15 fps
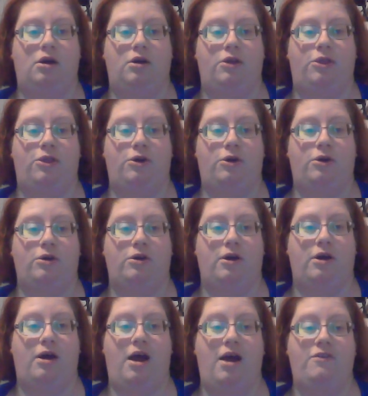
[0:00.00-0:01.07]
good third,
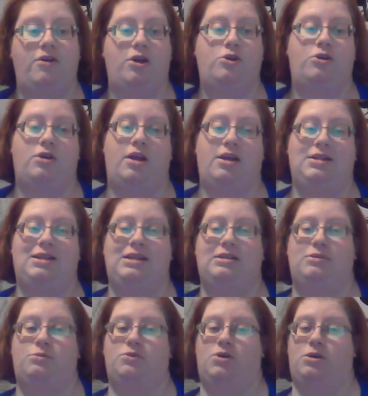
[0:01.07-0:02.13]
I have 119
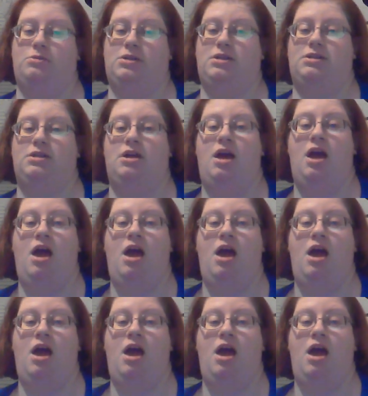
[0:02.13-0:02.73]
subscriptions.